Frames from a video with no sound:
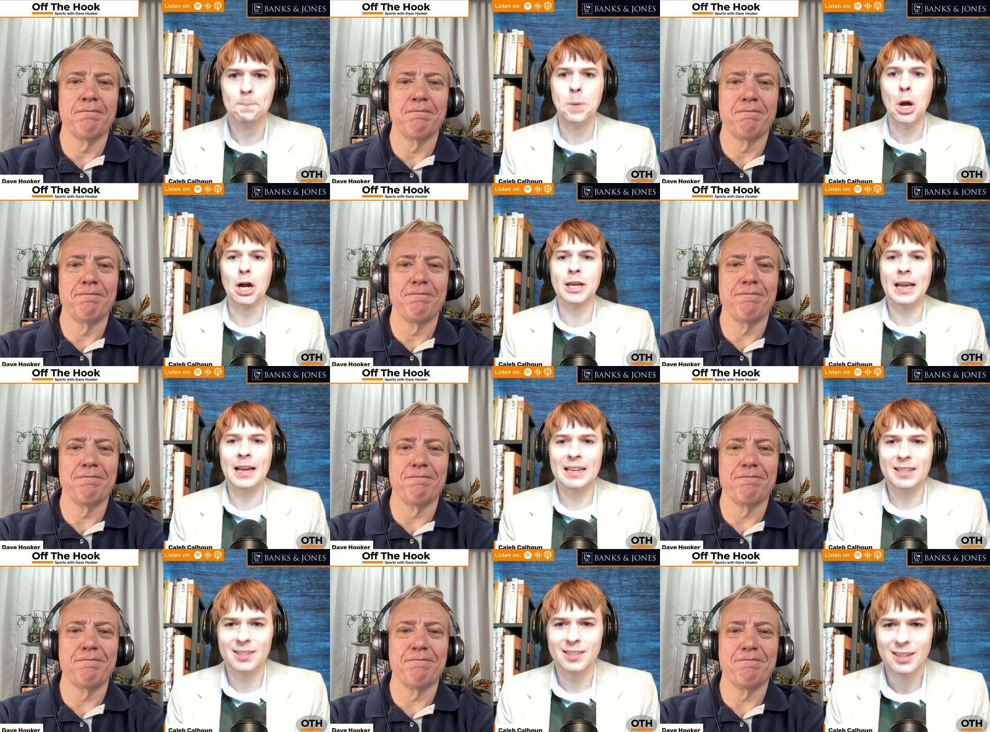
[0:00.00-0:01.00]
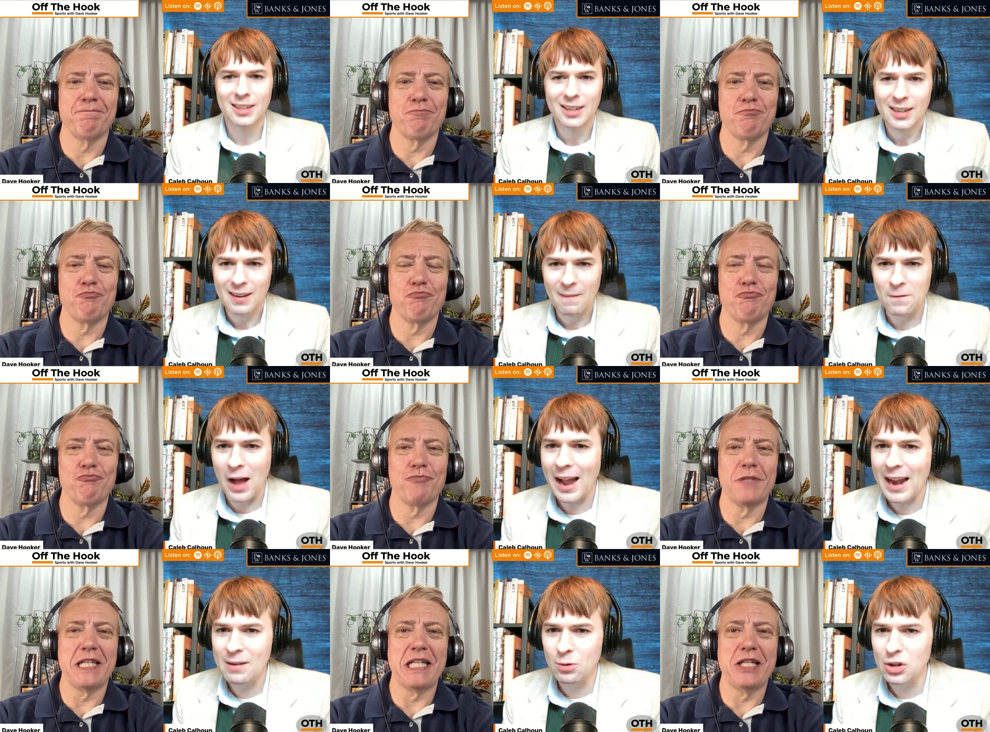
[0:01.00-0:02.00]
Speaker 1: Book it.
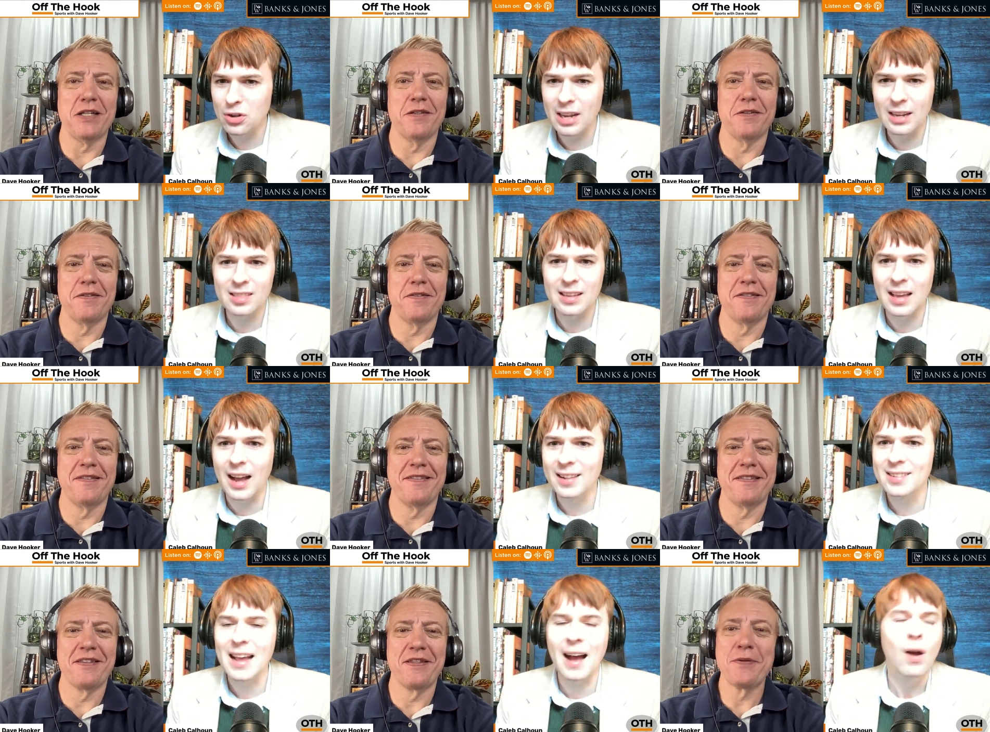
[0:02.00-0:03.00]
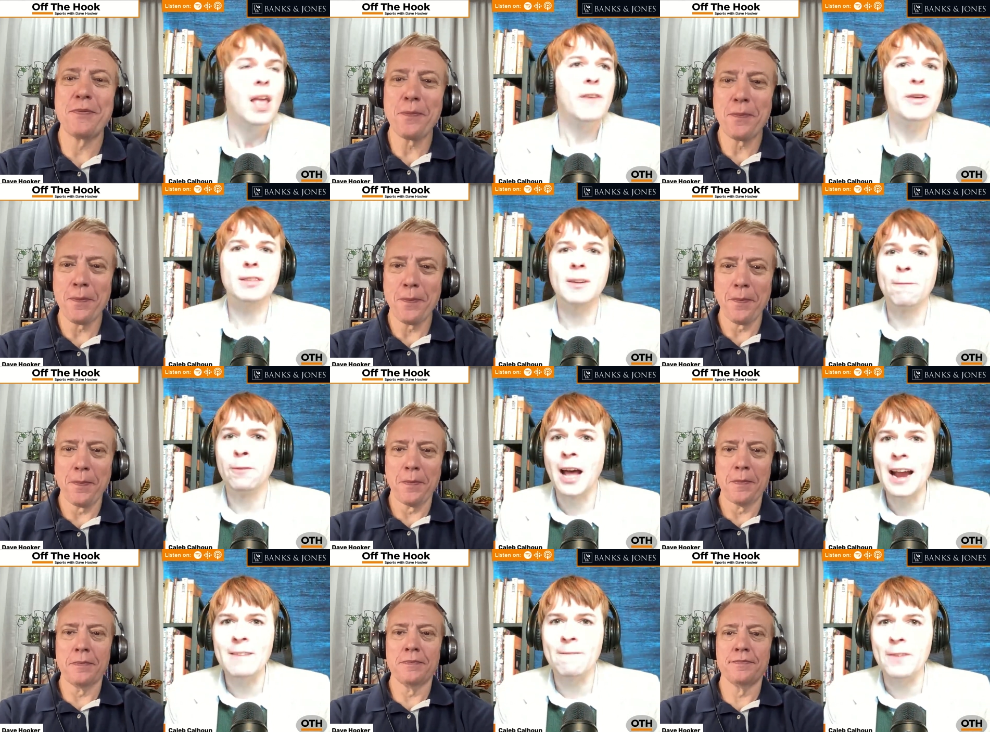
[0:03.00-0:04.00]
Find where you can get the odds now. If you have to
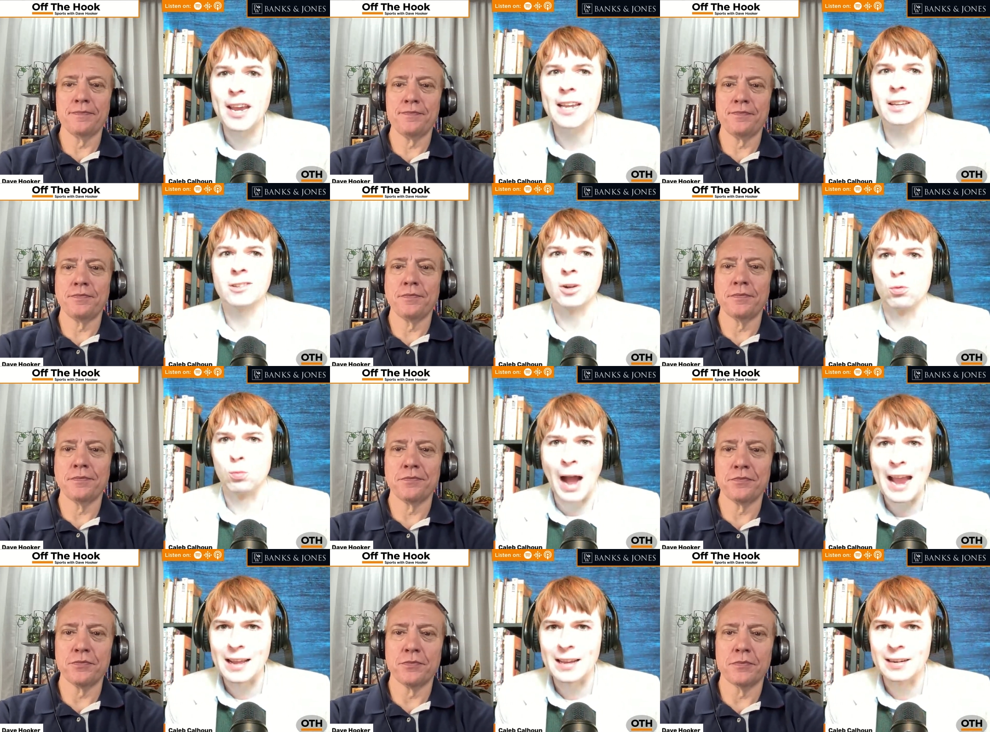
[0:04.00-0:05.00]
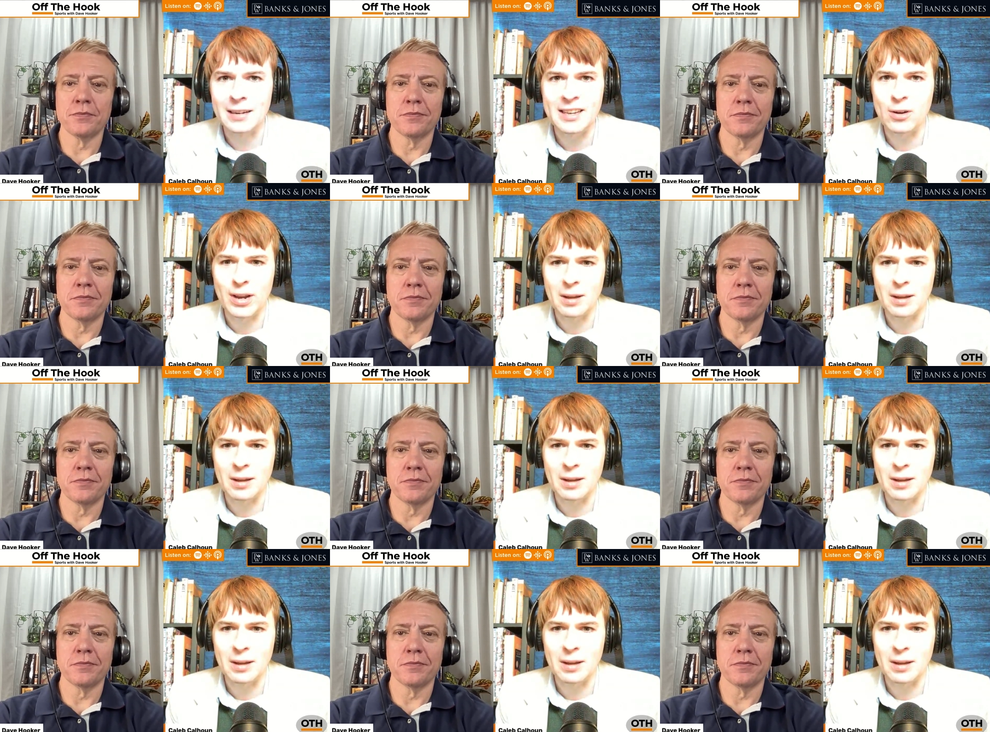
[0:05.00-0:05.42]
fly to Vegas to write in Nico